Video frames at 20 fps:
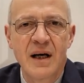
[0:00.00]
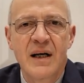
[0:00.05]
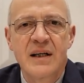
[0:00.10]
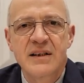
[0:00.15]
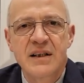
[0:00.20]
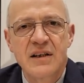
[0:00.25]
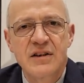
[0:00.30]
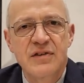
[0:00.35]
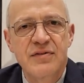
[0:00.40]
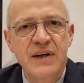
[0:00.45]

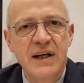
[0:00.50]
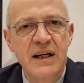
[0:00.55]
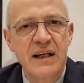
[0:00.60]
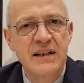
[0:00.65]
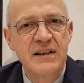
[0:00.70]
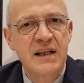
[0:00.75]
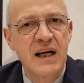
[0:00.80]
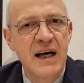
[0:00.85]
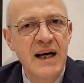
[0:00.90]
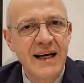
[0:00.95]
Such
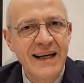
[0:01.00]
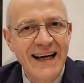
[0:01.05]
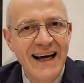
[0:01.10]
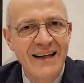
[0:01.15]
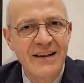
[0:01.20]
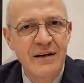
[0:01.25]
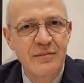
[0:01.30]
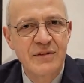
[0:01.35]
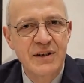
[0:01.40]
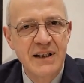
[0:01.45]
feelings
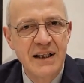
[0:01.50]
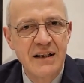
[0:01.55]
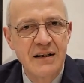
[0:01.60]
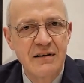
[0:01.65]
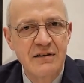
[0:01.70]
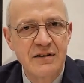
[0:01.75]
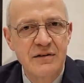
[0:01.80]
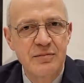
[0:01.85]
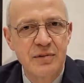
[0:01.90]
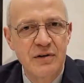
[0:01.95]
can
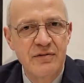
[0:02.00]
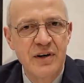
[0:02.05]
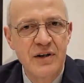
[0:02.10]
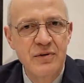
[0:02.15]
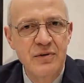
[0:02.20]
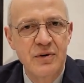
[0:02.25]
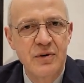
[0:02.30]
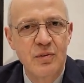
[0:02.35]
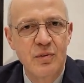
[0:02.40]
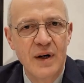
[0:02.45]
themselves
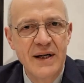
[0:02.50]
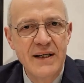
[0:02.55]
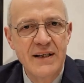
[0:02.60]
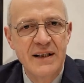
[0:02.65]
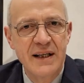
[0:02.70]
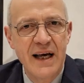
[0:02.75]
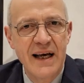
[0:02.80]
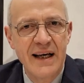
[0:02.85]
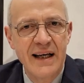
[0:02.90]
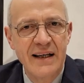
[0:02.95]
provoke
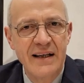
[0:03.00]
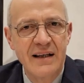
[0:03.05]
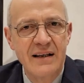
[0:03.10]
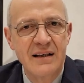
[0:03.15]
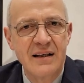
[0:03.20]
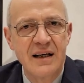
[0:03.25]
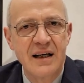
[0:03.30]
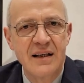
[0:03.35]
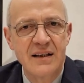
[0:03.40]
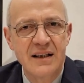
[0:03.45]
weight gain
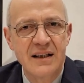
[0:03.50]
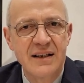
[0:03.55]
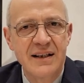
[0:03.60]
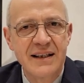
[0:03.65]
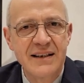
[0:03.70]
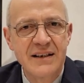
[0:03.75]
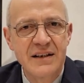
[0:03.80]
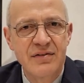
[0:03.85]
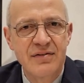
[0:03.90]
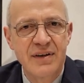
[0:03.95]
and can
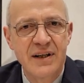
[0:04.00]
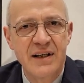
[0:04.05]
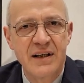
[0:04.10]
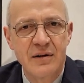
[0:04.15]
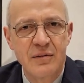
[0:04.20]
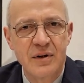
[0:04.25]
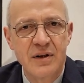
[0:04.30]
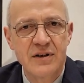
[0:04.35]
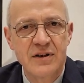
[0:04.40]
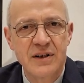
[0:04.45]
interfere
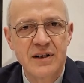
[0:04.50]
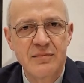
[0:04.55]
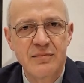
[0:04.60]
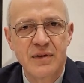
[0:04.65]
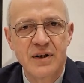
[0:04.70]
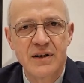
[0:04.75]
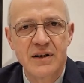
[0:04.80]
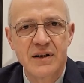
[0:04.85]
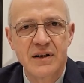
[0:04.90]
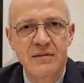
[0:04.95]
with
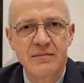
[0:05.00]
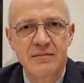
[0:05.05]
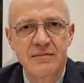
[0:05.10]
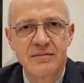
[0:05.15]
treatment.